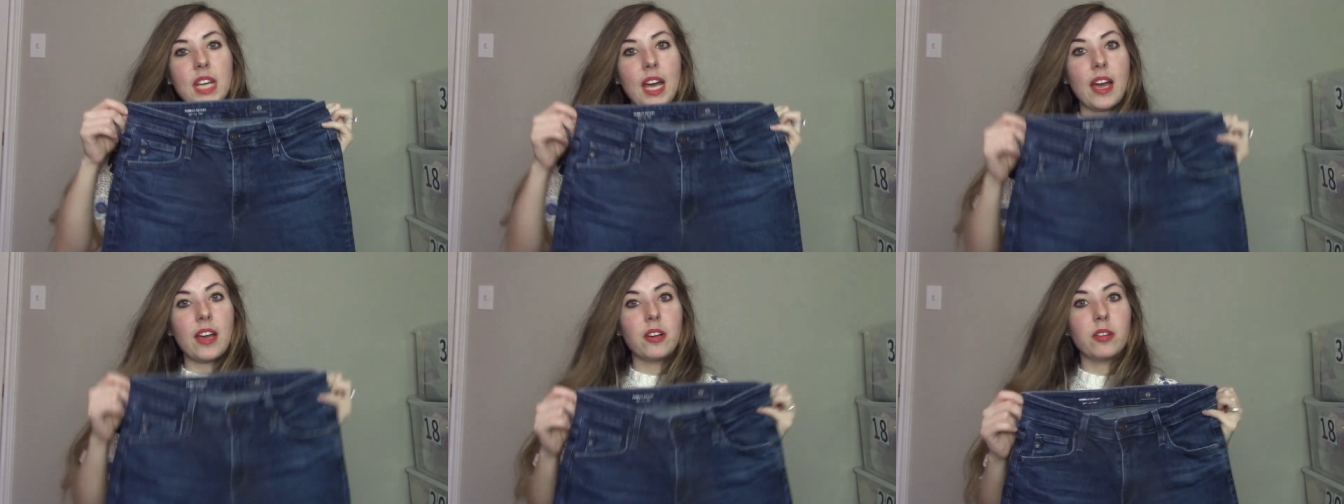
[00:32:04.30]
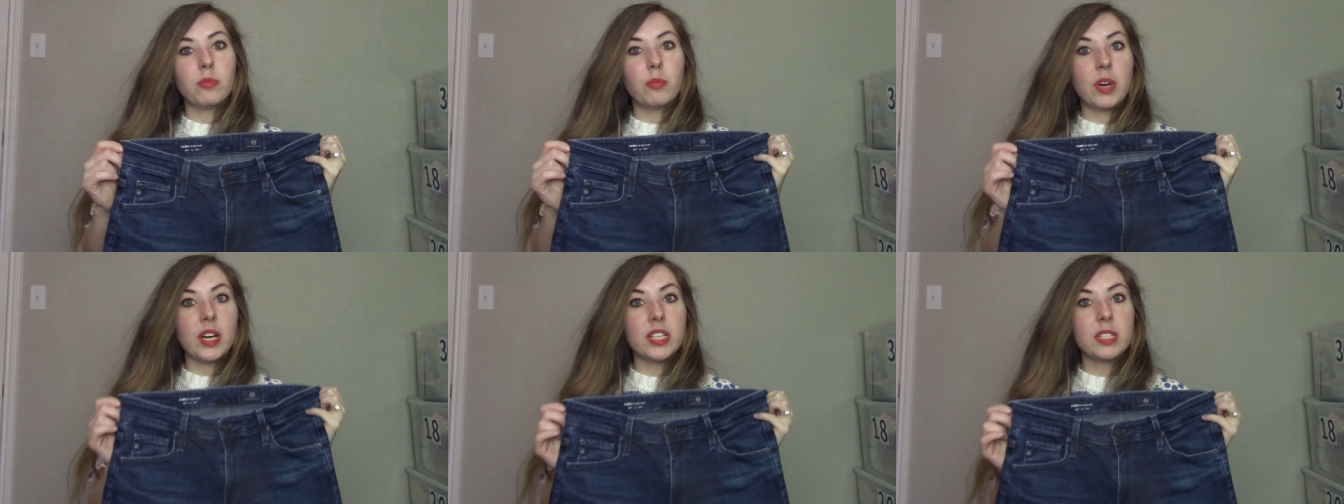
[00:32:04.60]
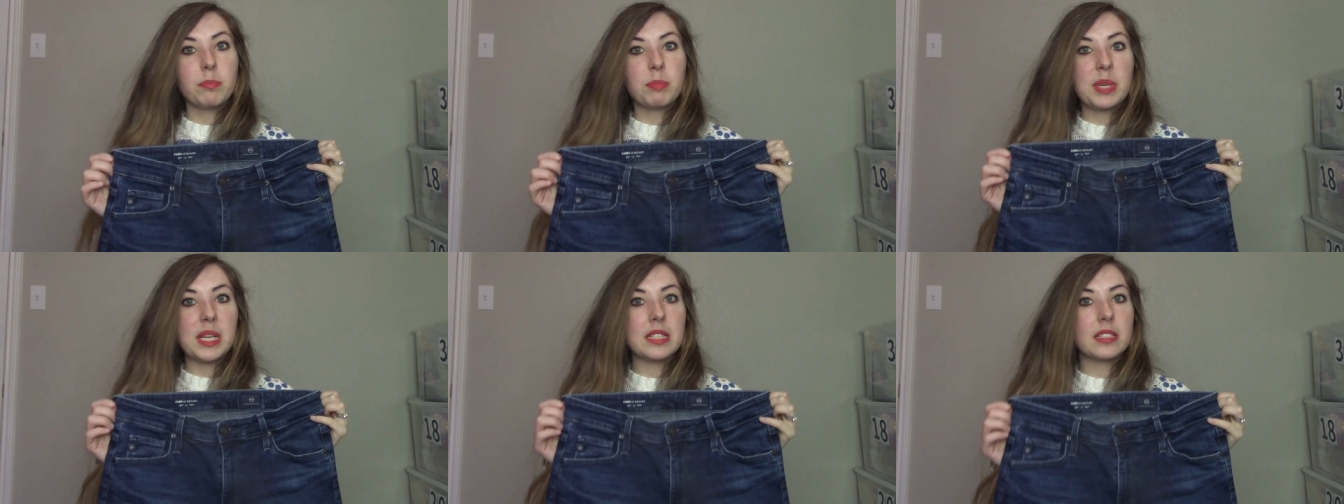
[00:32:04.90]
I was
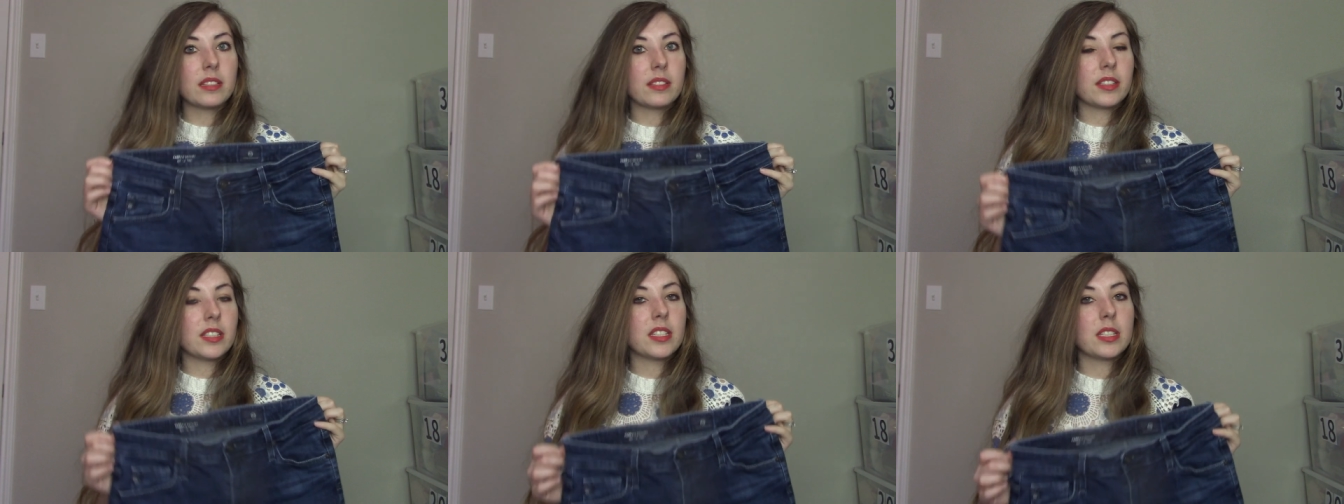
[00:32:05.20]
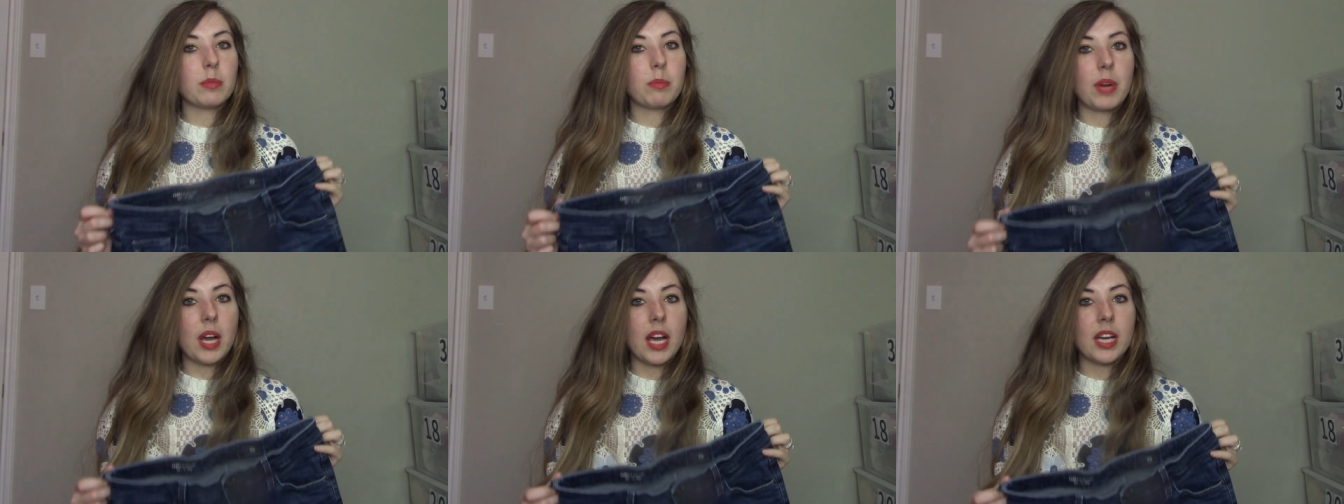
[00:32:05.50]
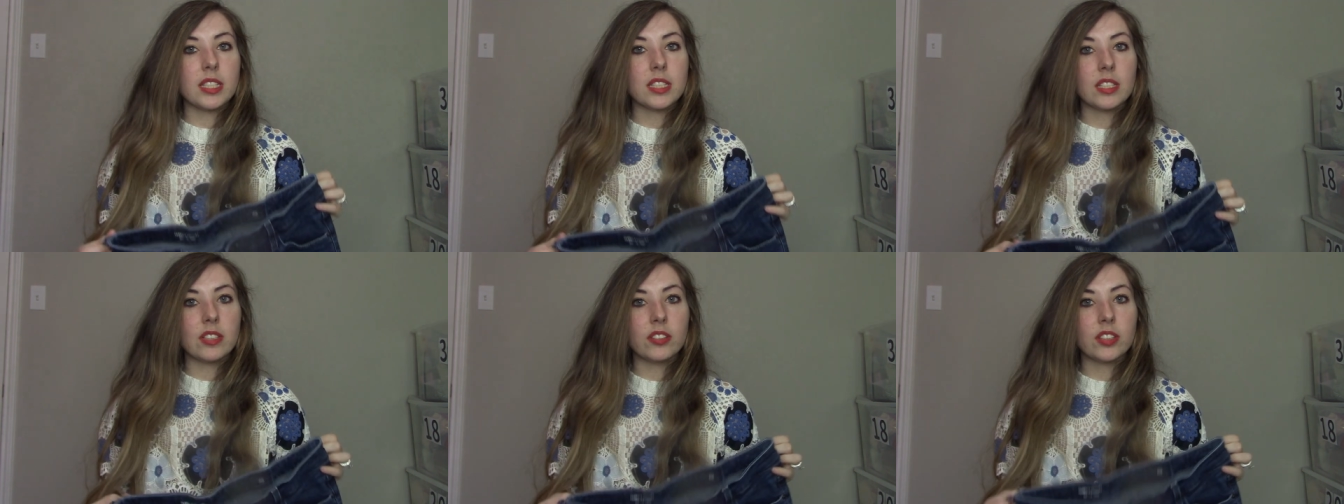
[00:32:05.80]
pleasantly
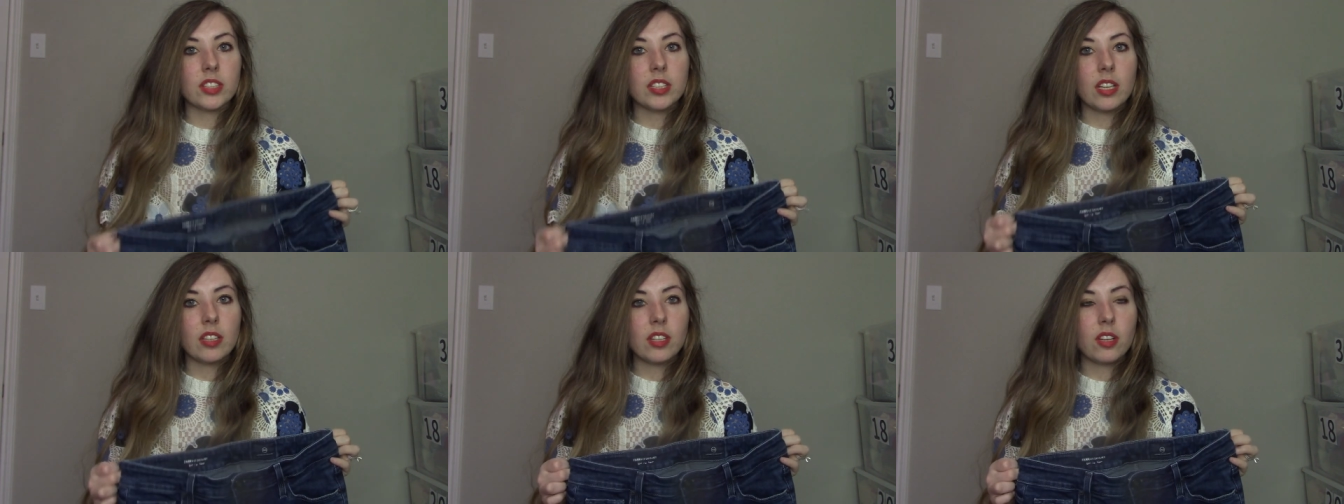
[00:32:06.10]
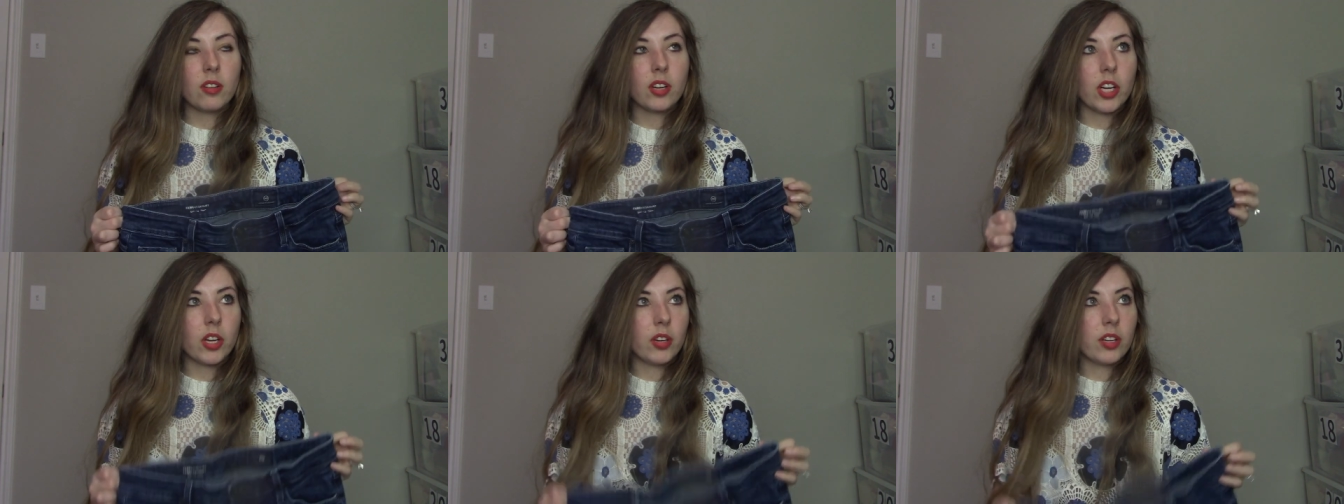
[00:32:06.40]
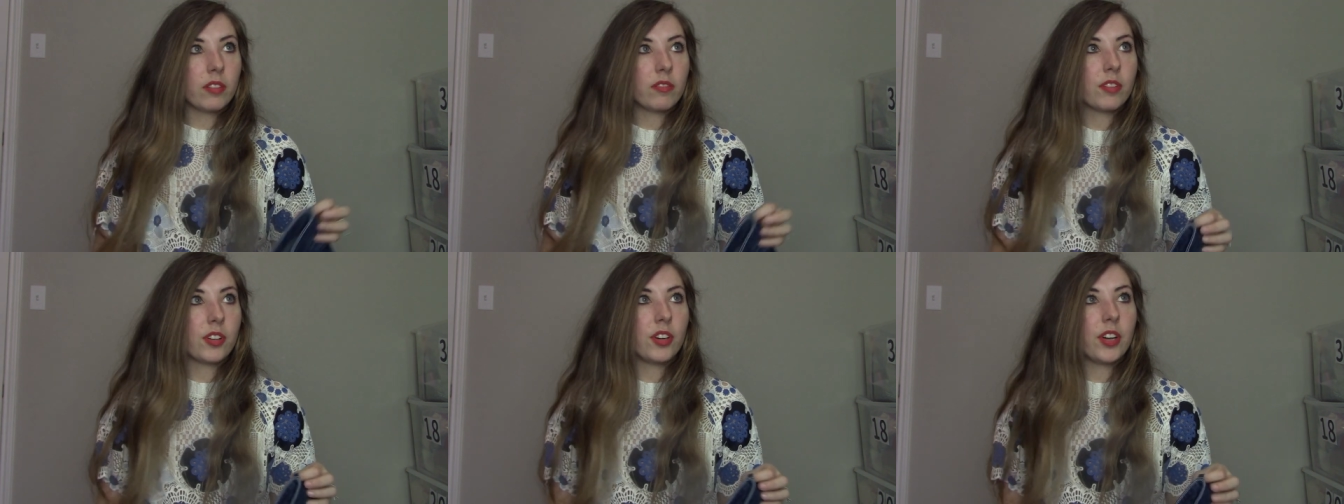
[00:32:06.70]
surprised. It looked like they were
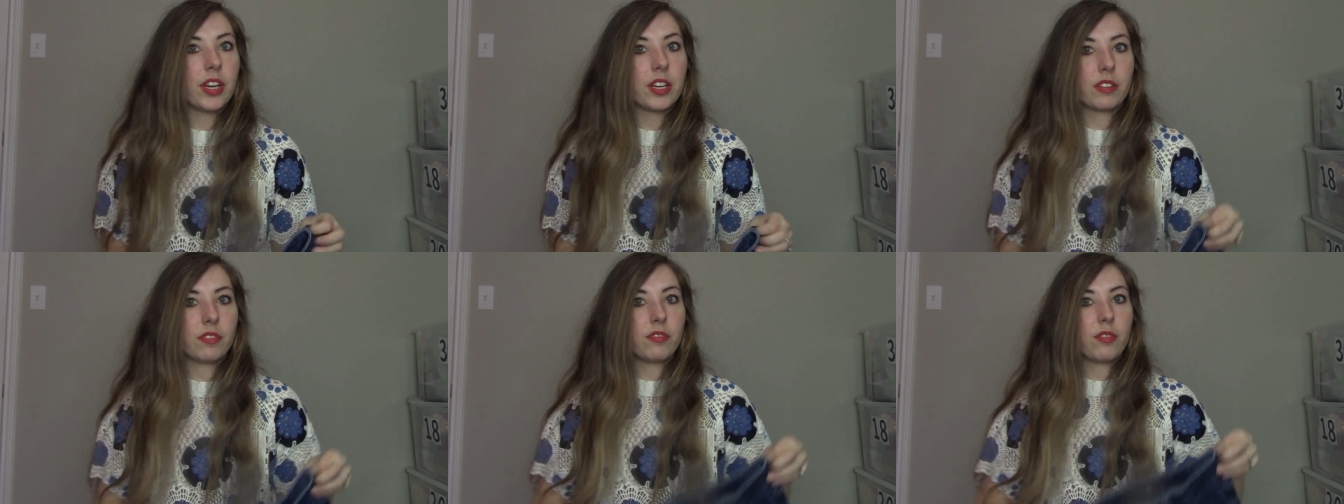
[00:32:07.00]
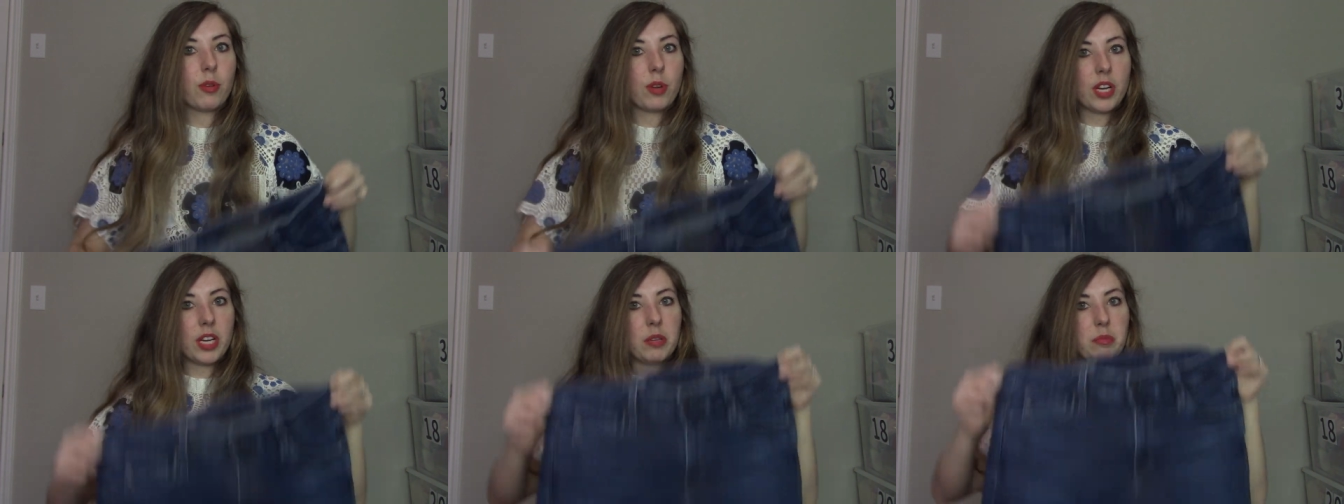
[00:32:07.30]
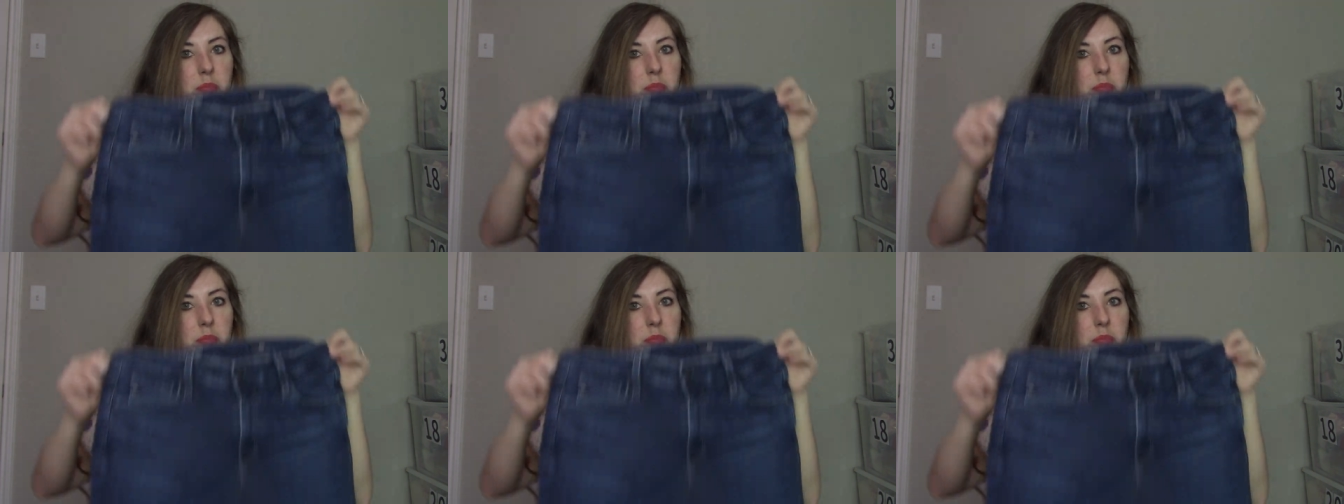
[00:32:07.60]
going for like 40